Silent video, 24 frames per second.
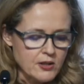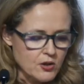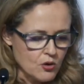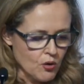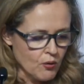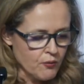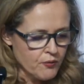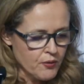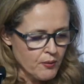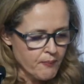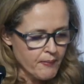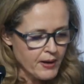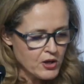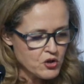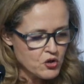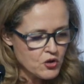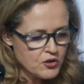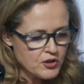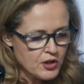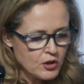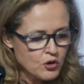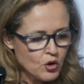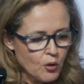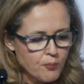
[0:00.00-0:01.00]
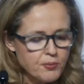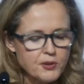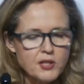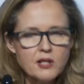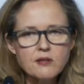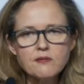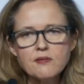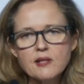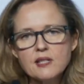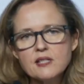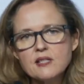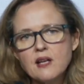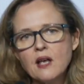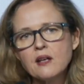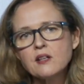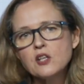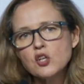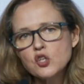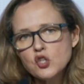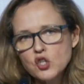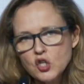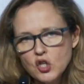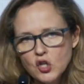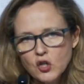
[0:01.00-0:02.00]
of the measures adopted, this
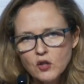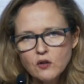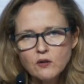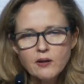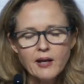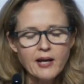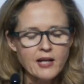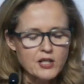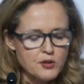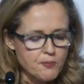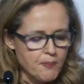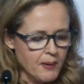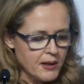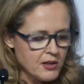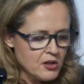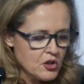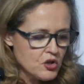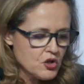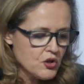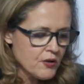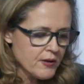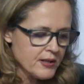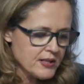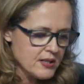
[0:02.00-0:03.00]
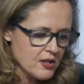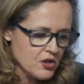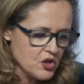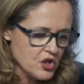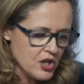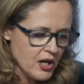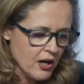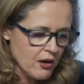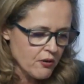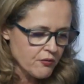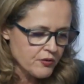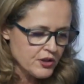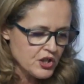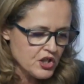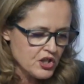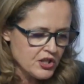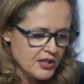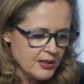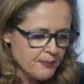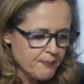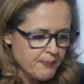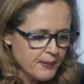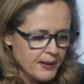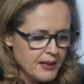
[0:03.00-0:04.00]
additional expenditure as a share of
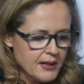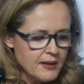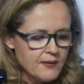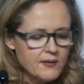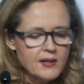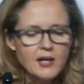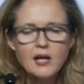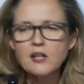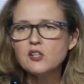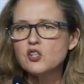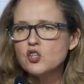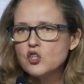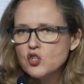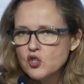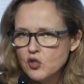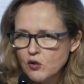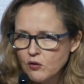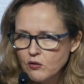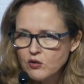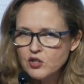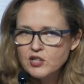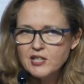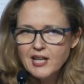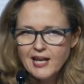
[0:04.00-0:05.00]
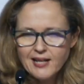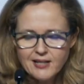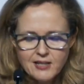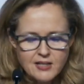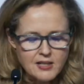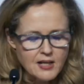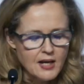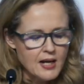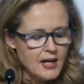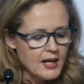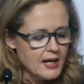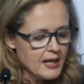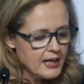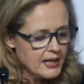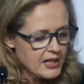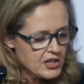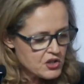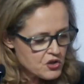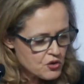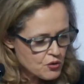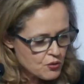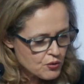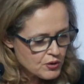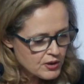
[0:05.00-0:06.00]
GDP, the additional debt
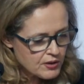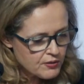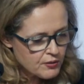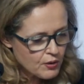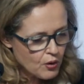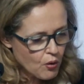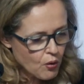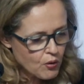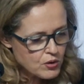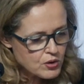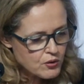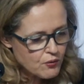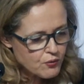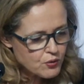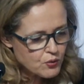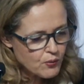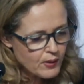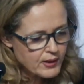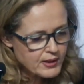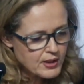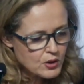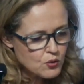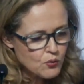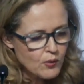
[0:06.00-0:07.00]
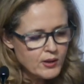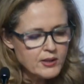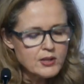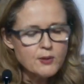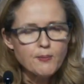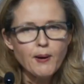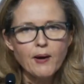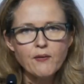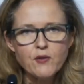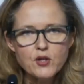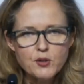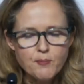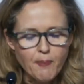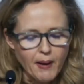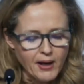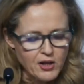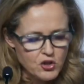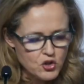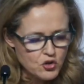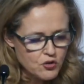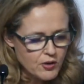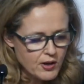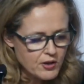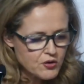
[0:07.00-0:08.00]
issued in the course of 2020 by the
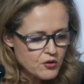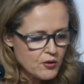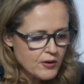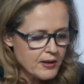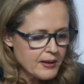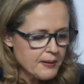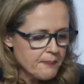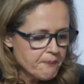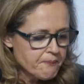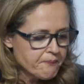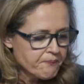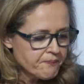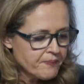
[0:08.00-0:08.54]
Spanish Treasury.